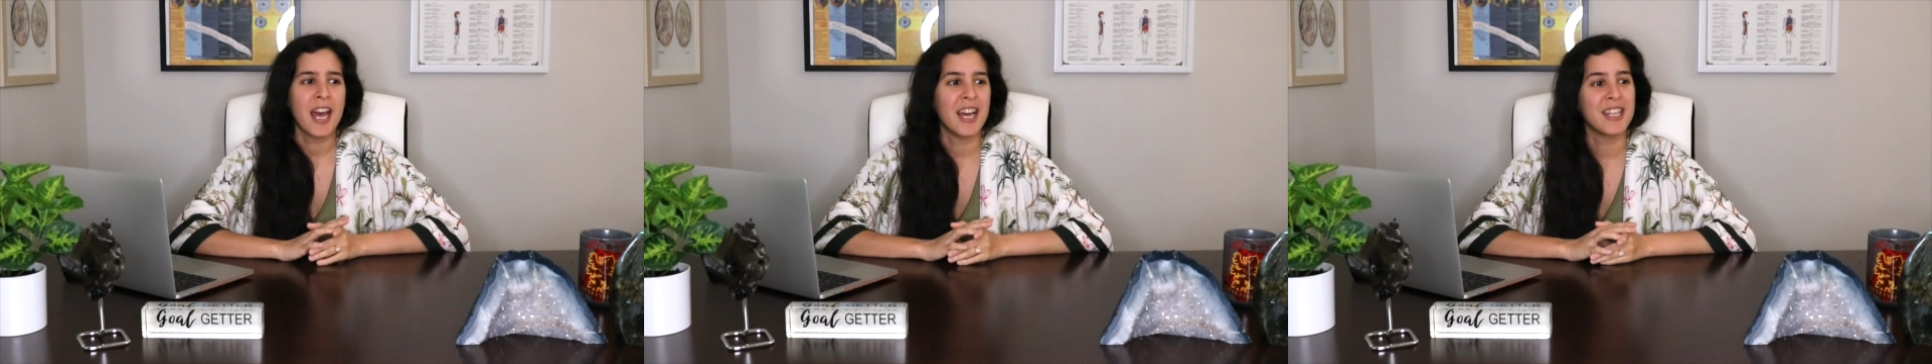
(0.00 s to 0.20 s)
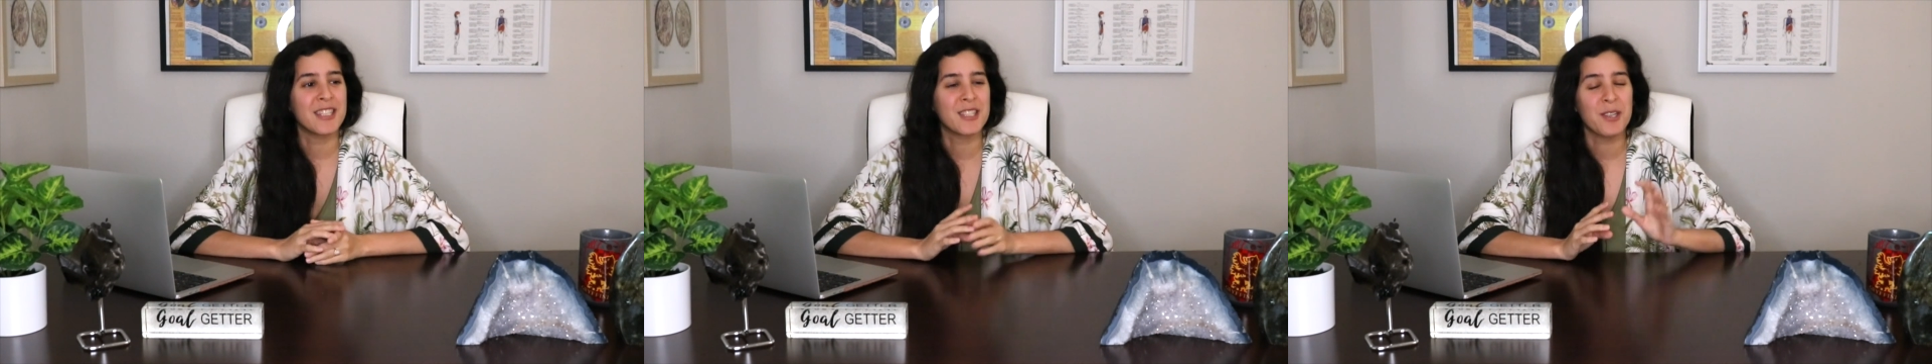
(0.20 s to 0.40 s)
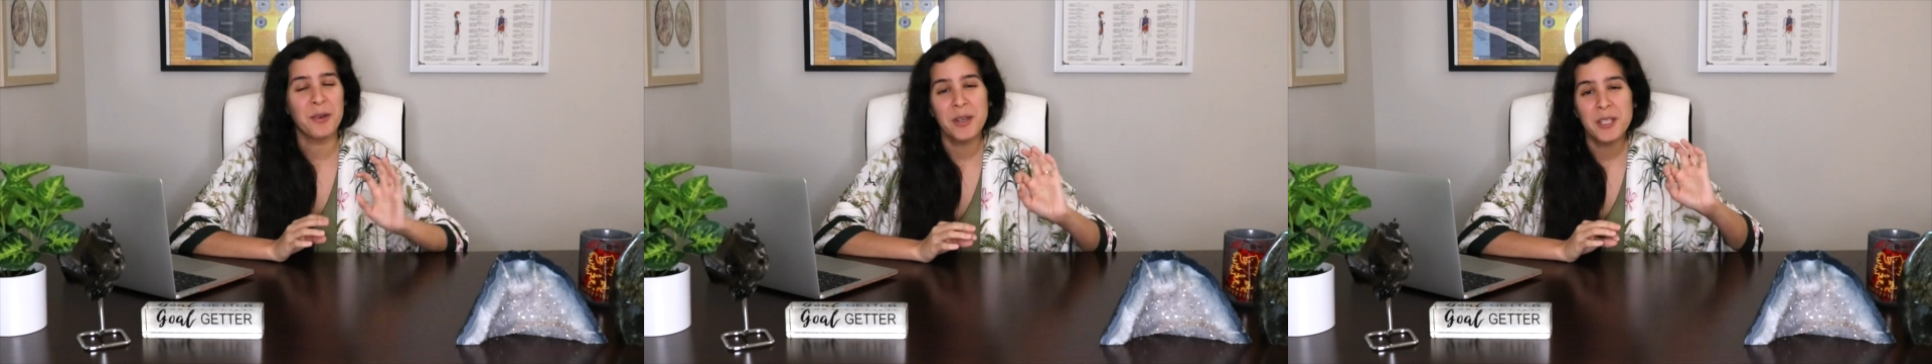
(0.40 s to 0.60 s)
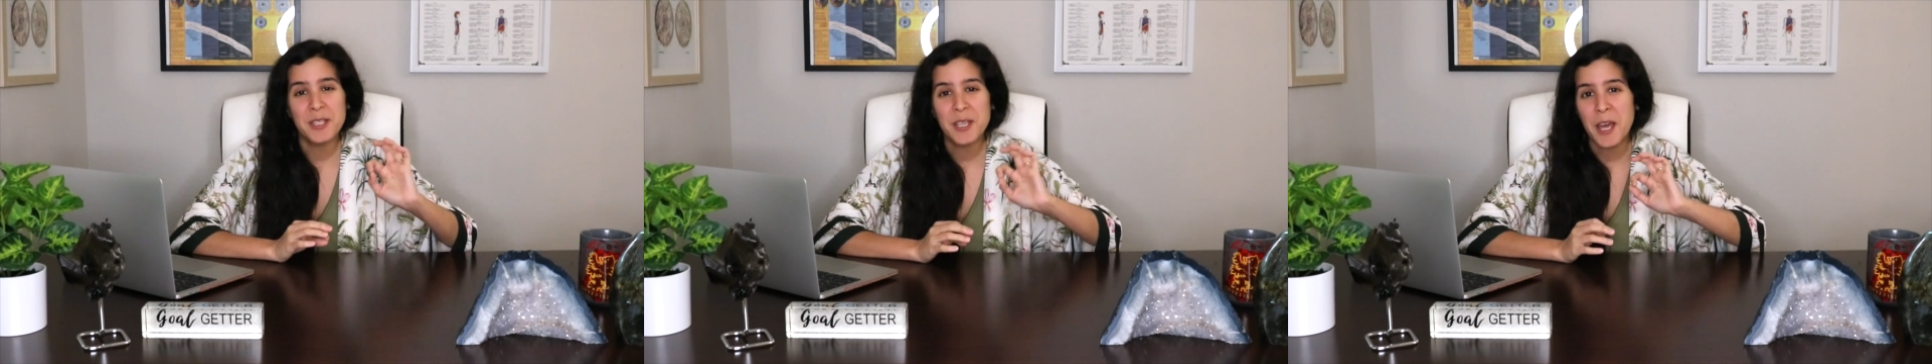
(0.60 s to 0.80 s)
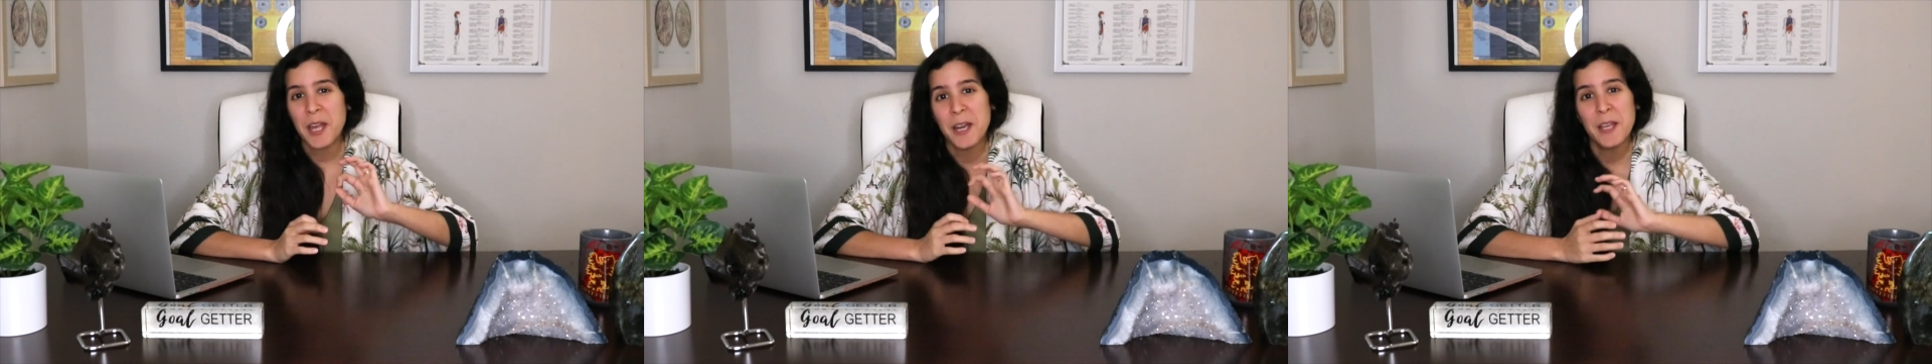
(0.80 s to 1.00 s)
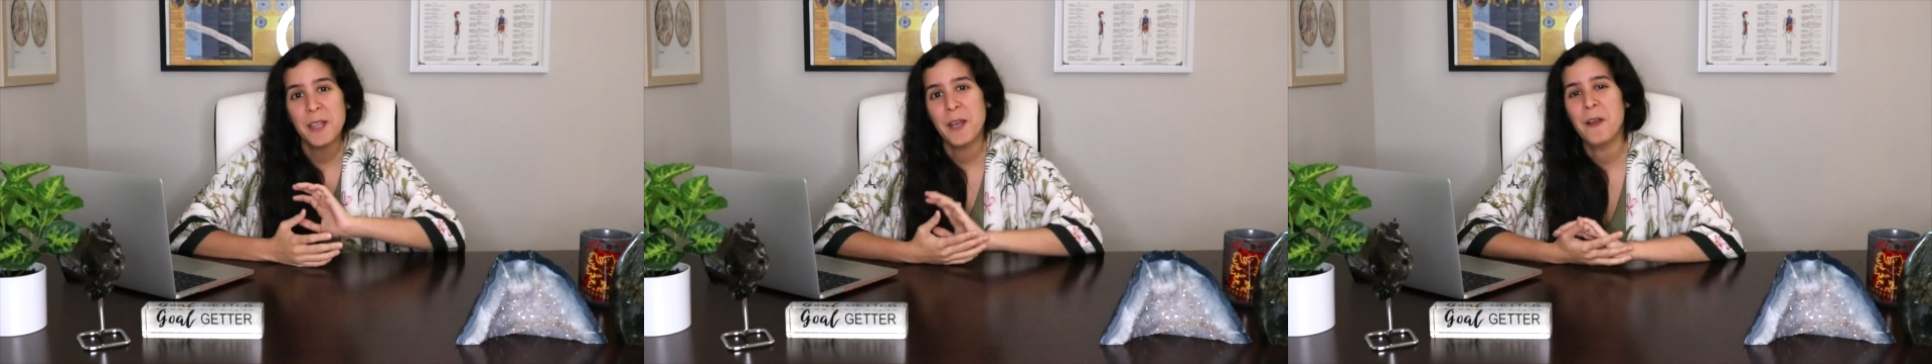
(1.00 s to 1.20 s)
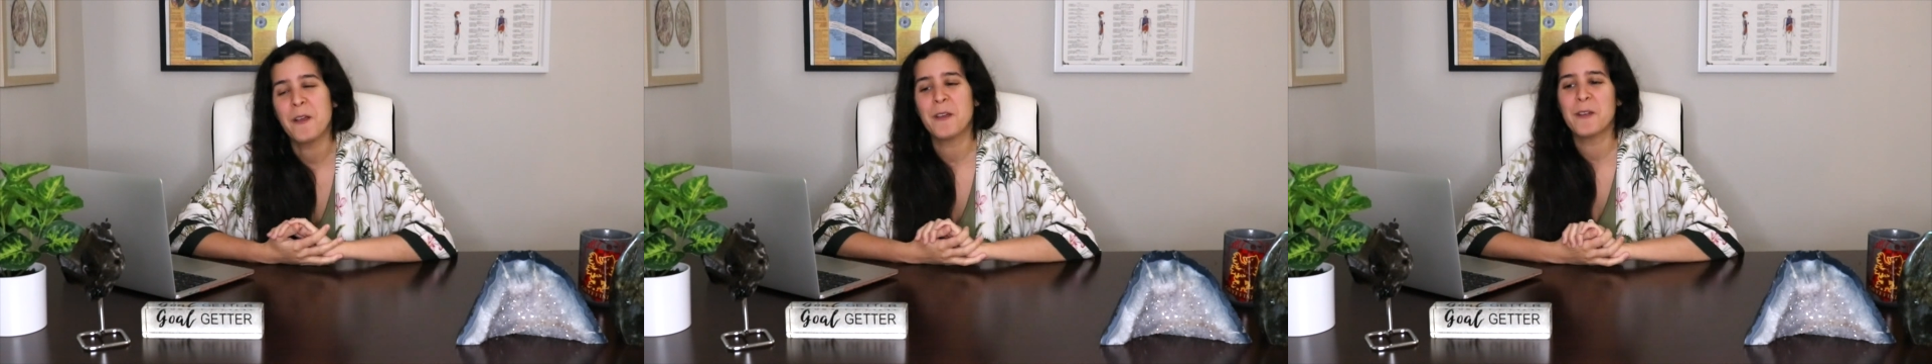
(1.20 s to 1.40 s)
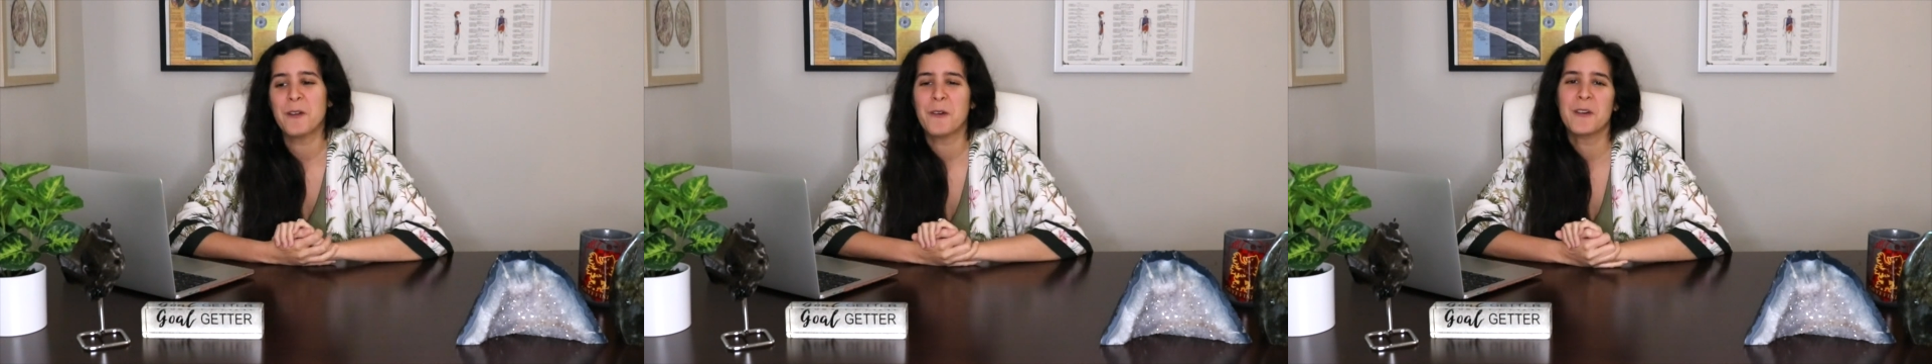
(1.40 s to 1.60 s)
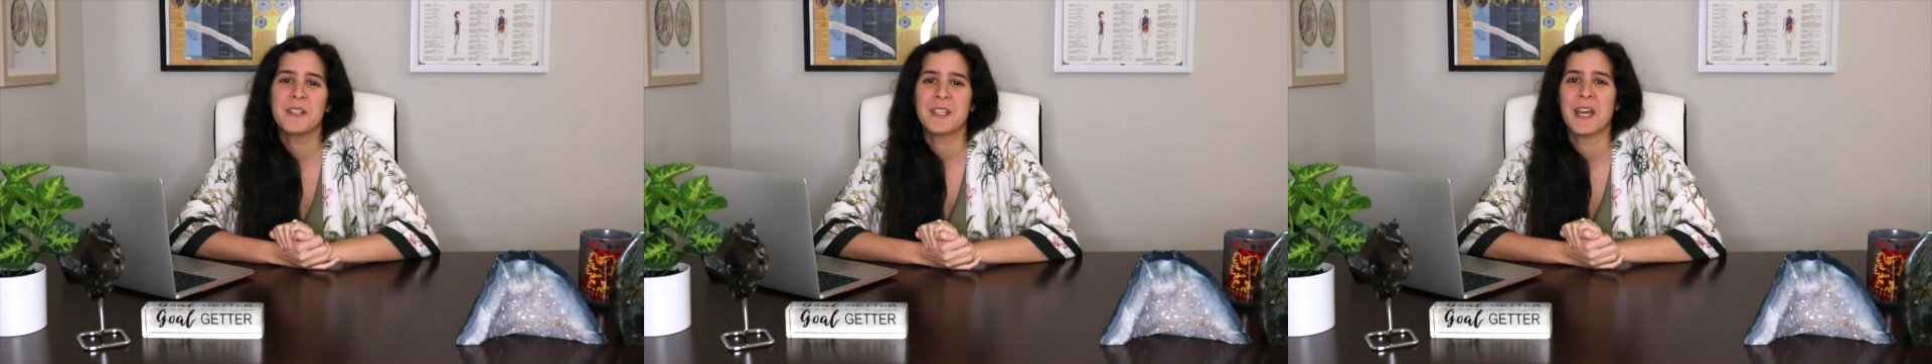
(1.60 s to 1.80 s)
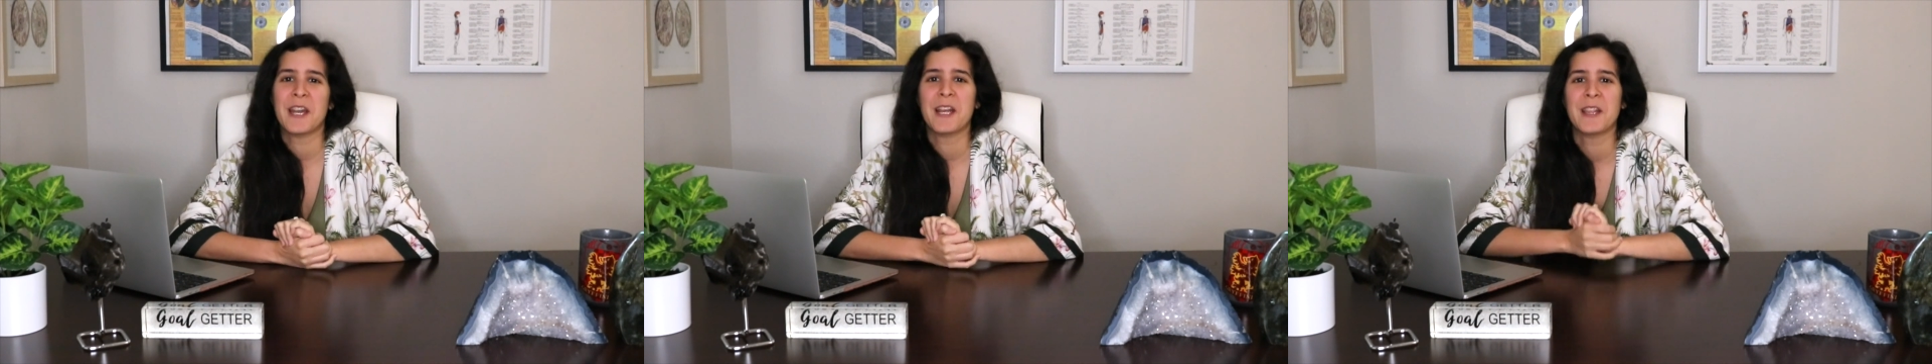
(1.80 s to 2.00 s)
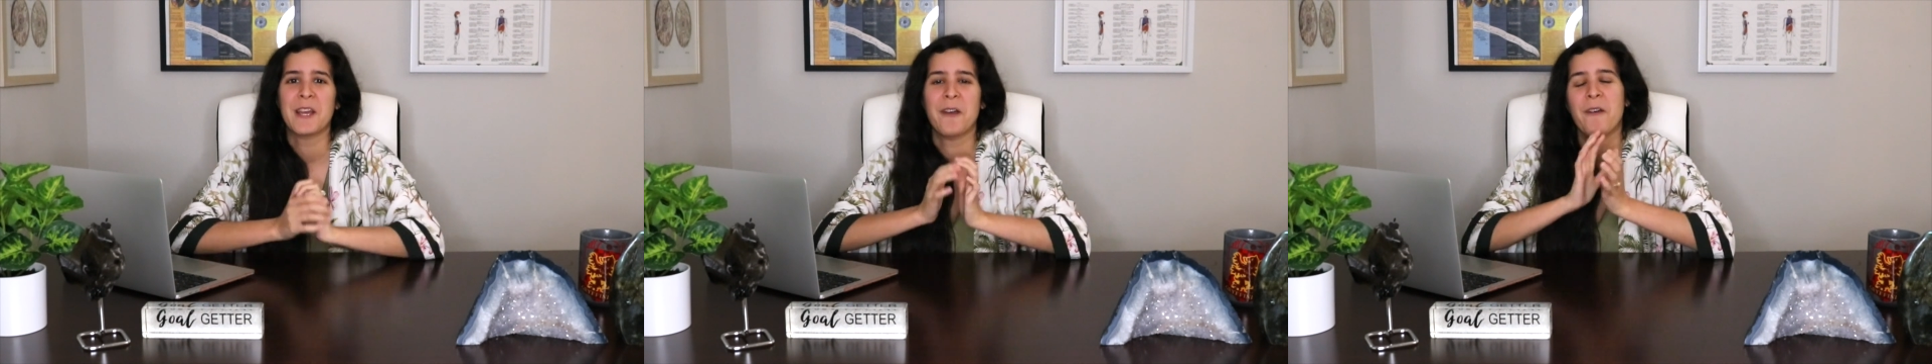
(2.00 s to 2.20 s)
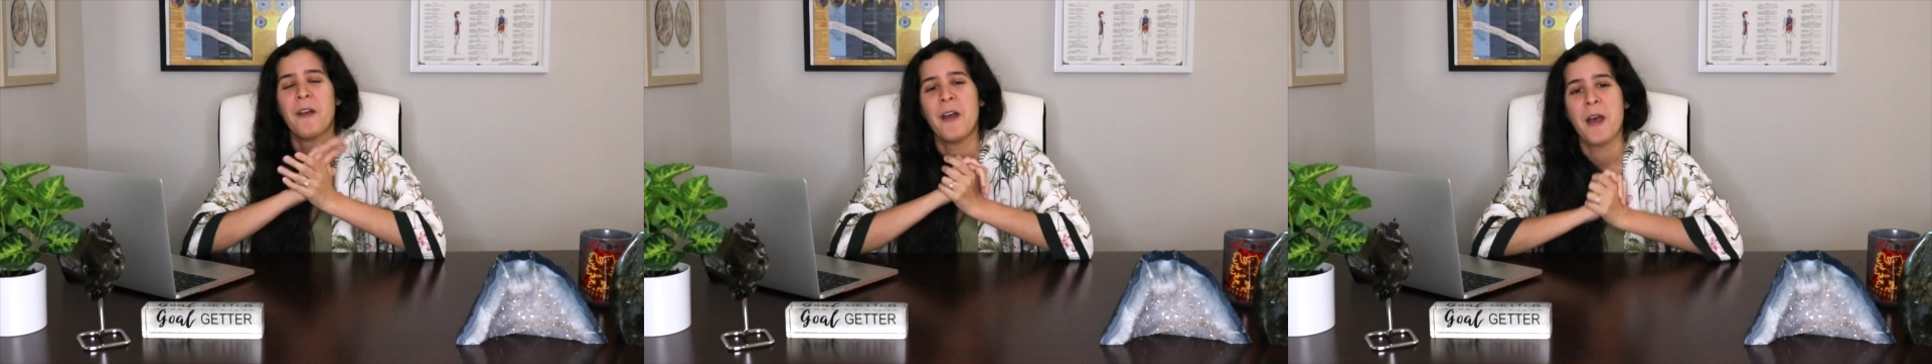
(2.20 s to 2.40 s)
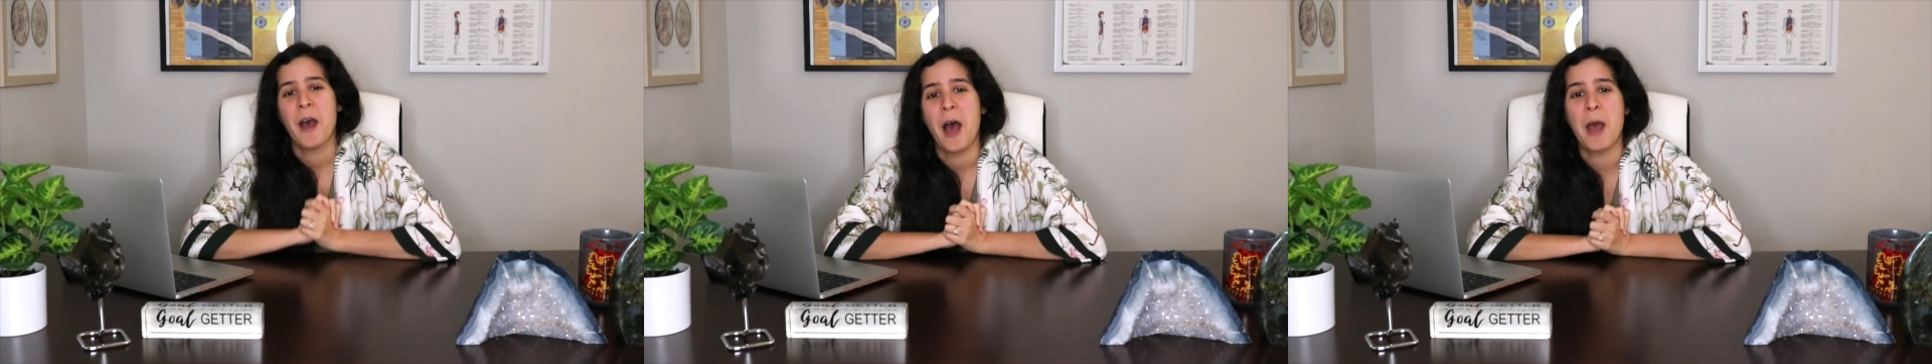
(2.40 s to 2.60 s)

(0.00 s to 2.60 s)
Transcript: And so it's getting there, you know, it's getting there.